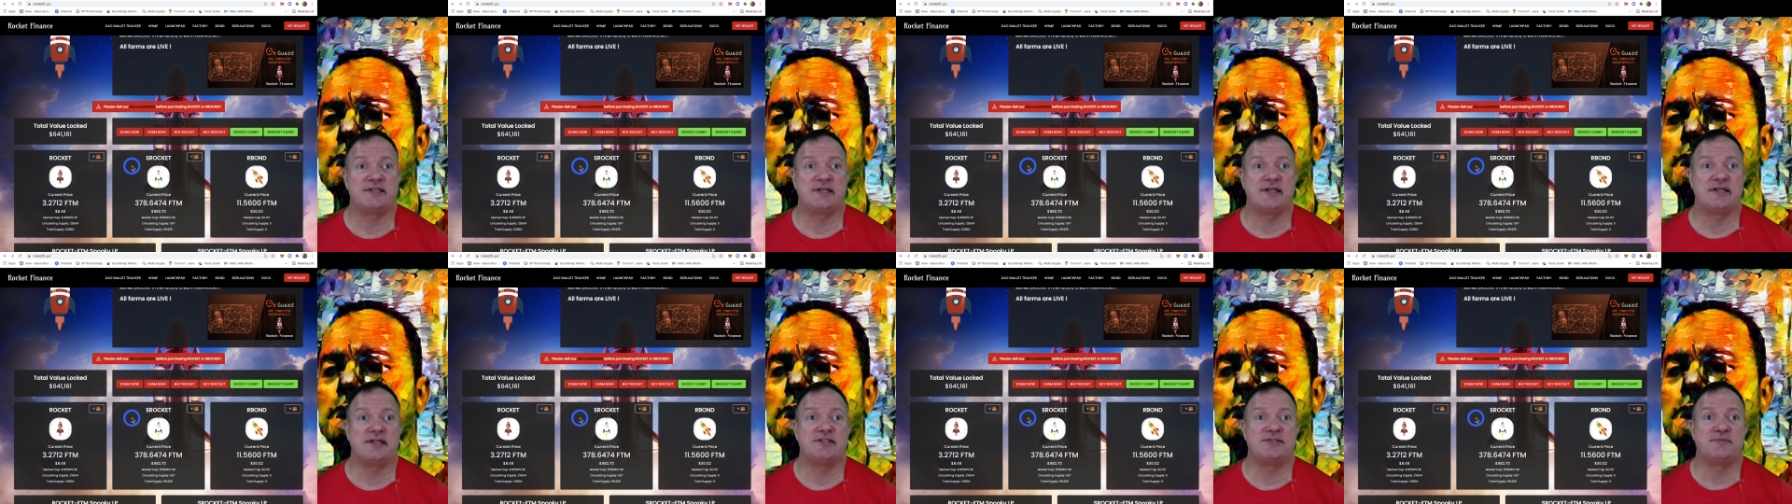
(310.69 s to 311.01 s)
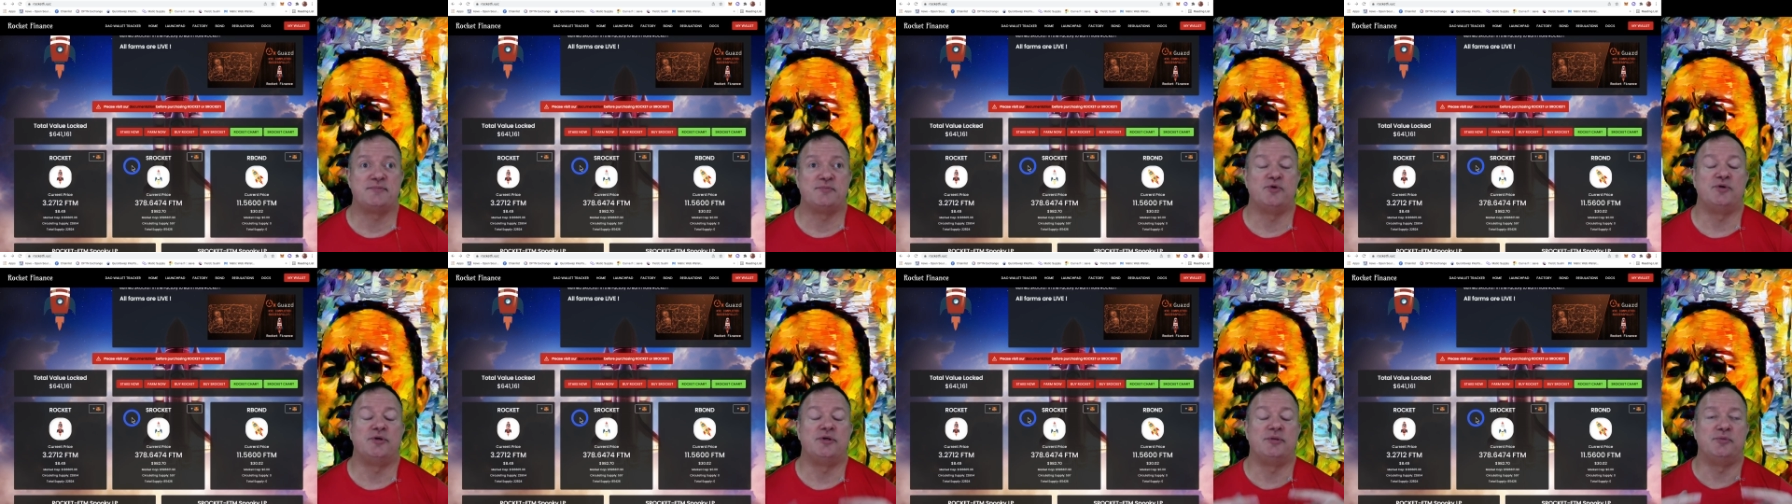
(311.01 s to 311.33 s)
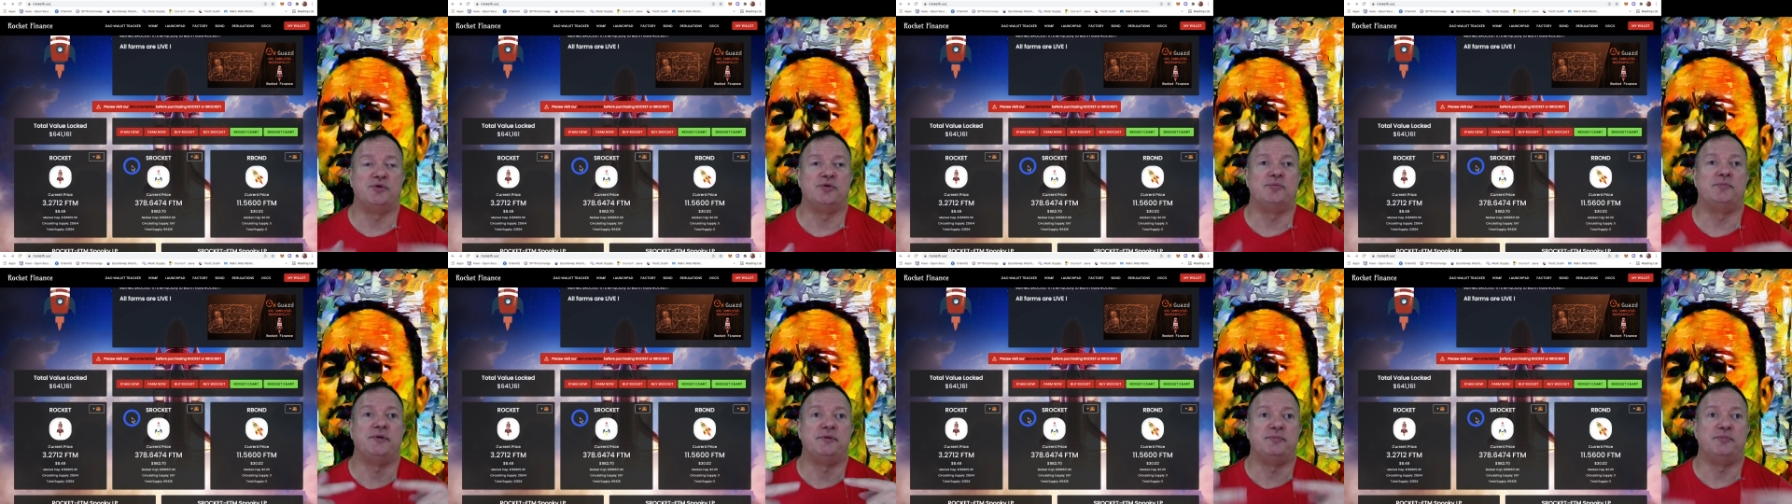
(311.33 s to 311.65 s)
as more and
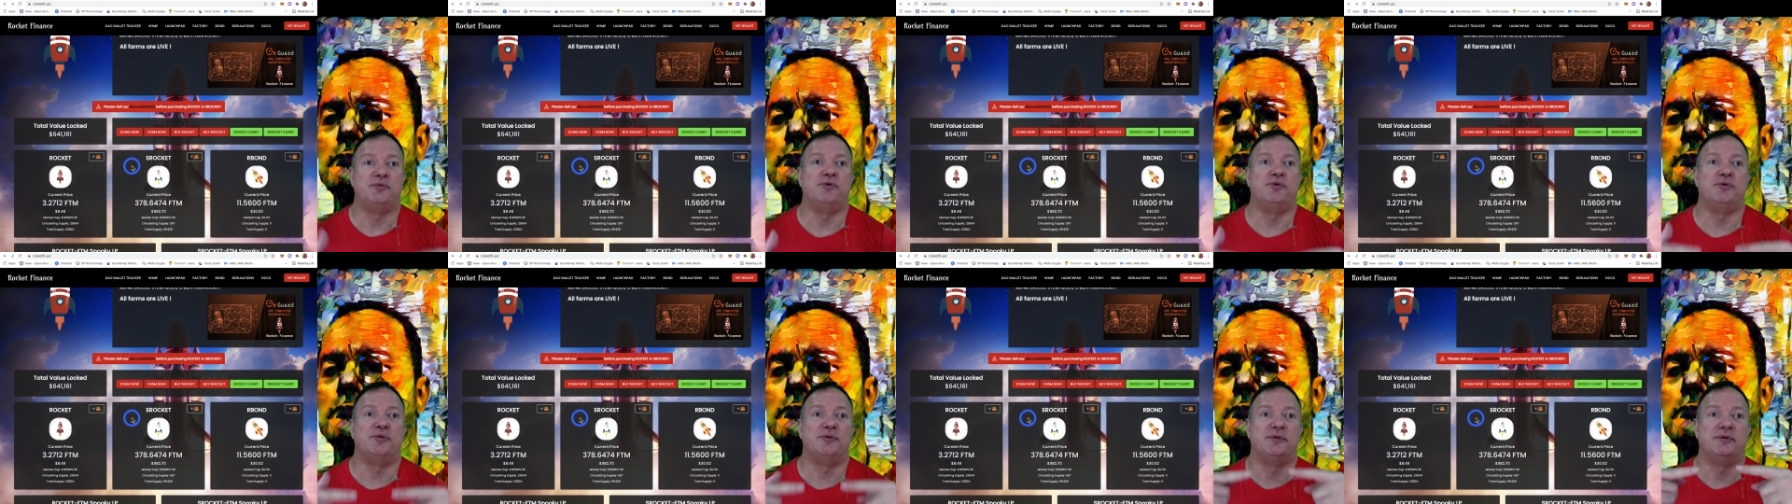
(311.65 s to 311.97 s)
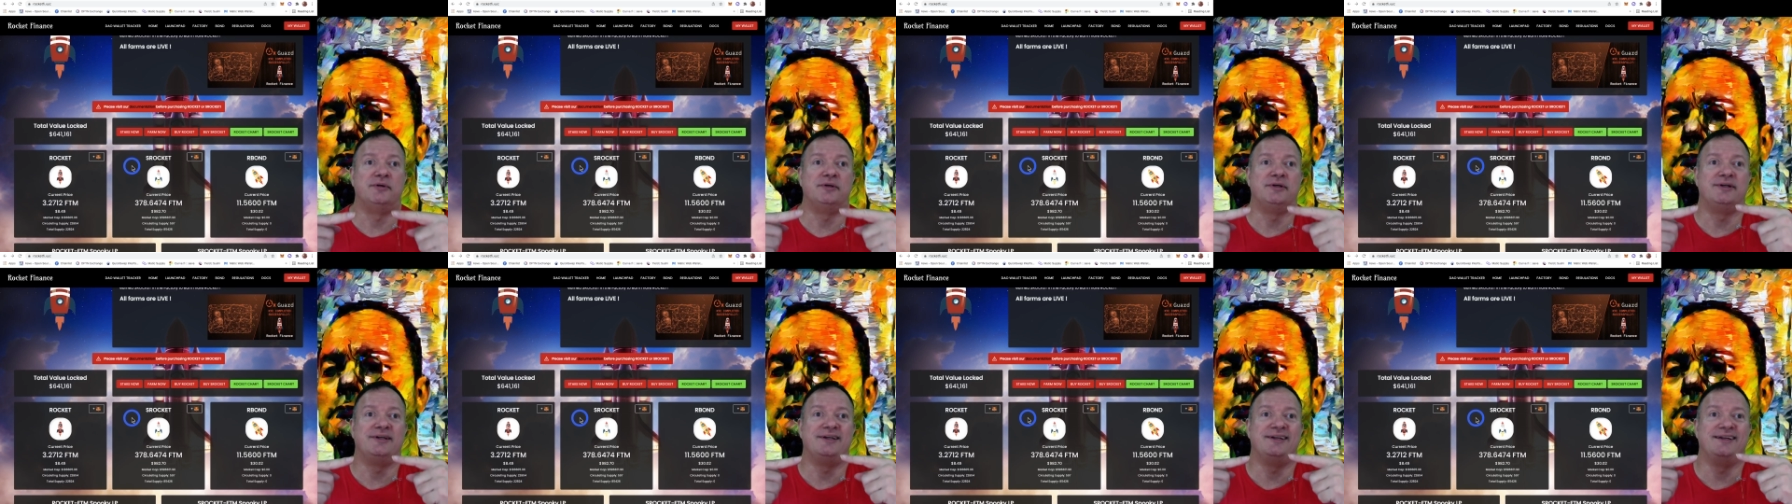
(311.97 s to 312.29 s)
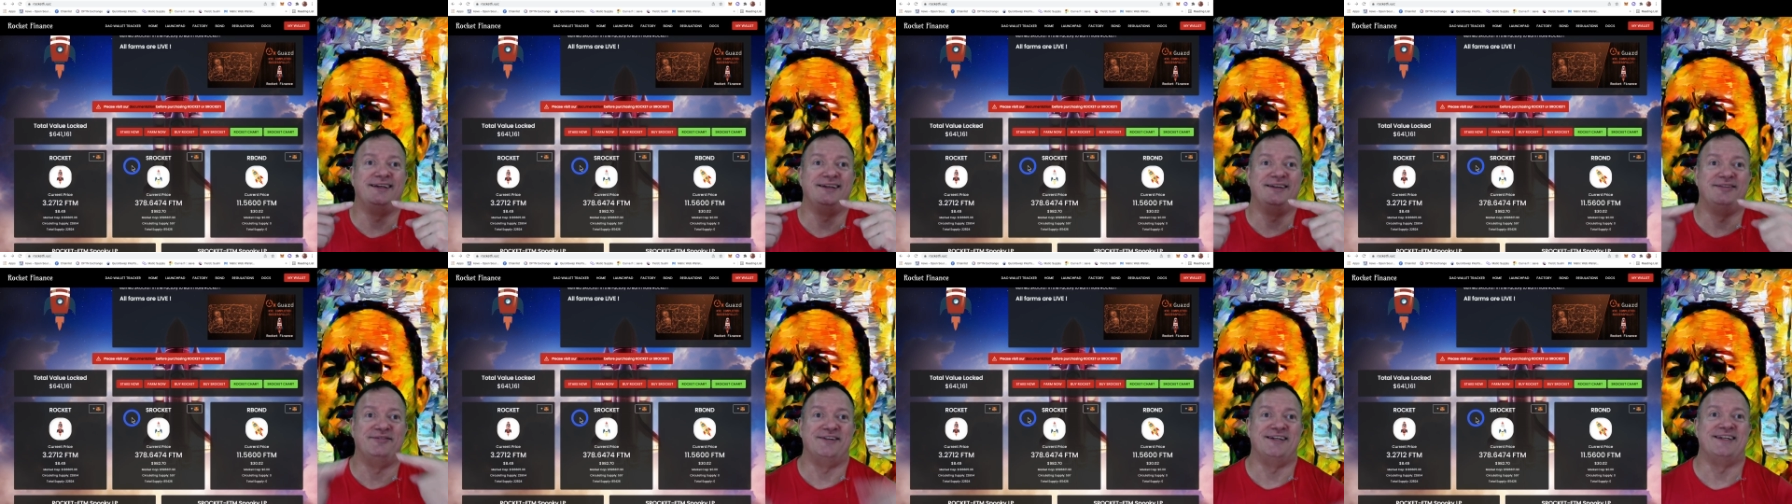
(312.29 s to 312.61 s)
more people
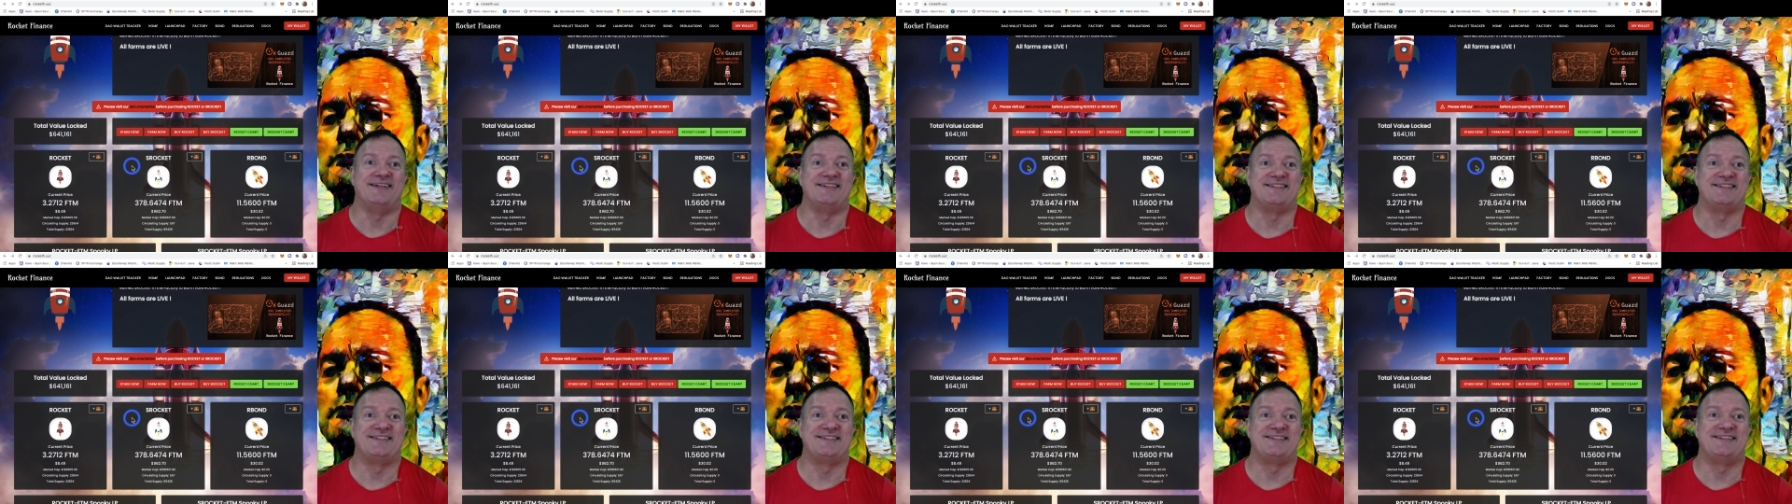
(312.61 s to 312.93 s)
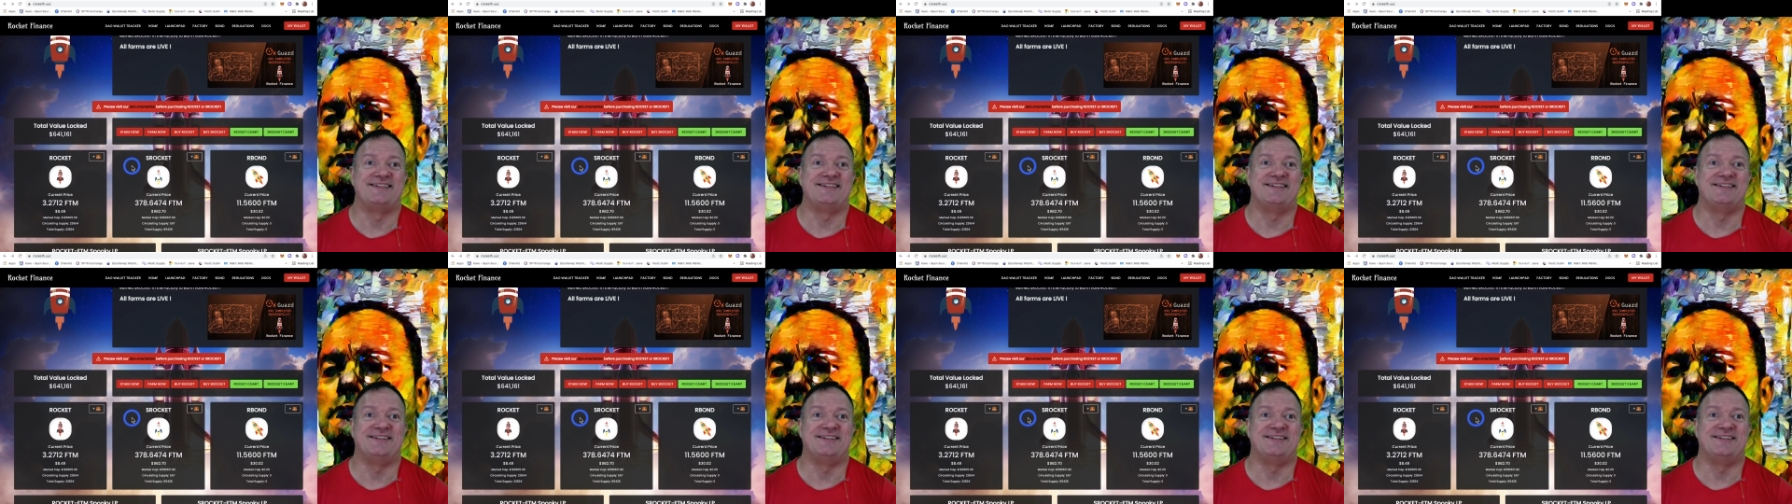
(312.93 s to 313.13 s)
invest.